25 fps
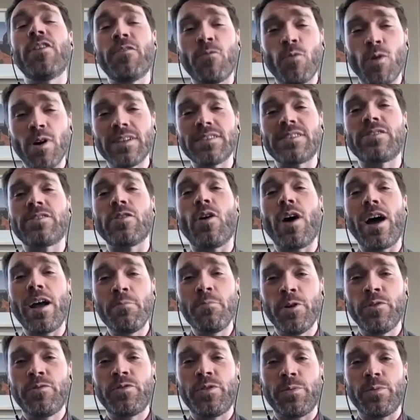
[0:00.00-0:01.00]
well, so I
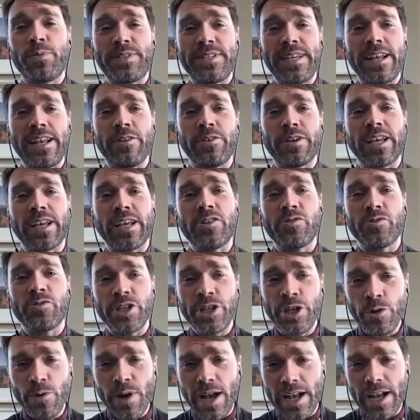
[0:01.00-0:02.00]
moved to potato country.
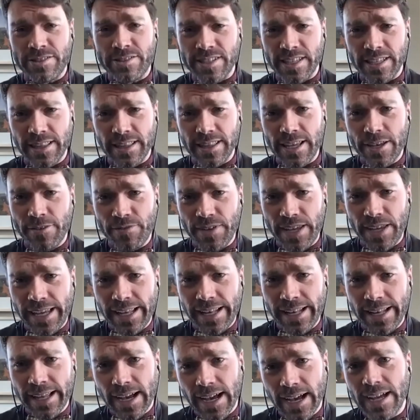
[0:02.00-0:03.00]
You actually live
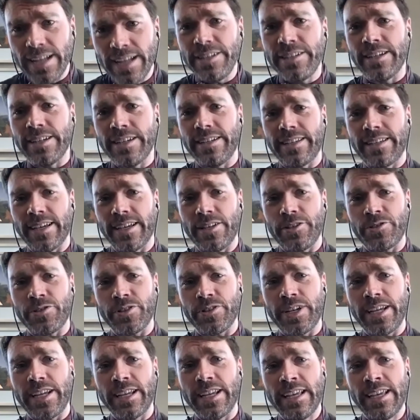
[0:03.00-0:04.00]
in onion
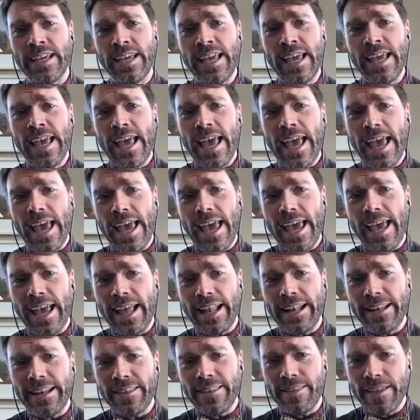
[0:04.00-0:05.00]
country.
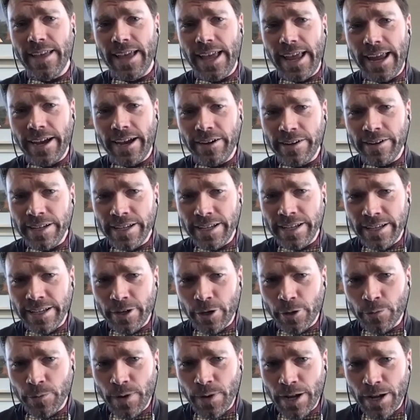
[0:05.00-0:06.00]
And the area
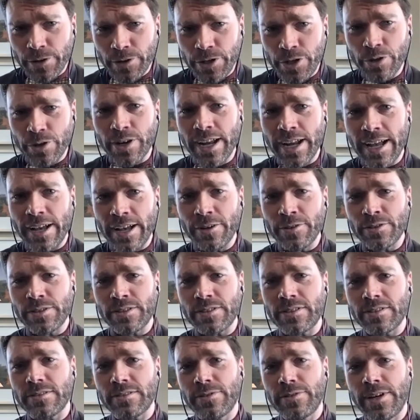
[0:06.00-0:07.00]
around your
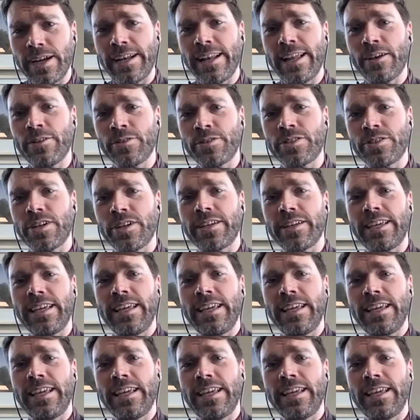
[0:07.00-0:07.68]
house right now, Sharky,